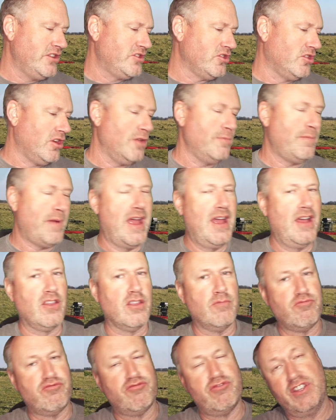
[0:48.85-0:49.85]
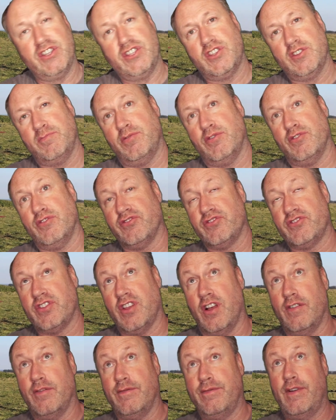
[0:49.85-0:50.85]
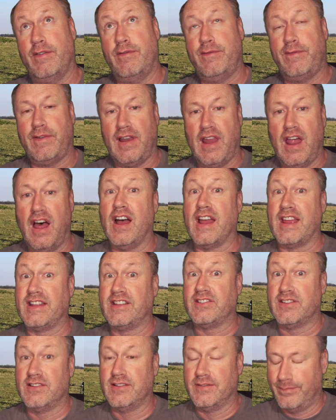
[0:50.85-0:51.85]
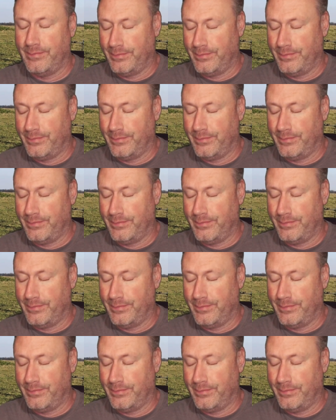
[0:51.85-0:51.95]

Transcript: all about the principles of flight.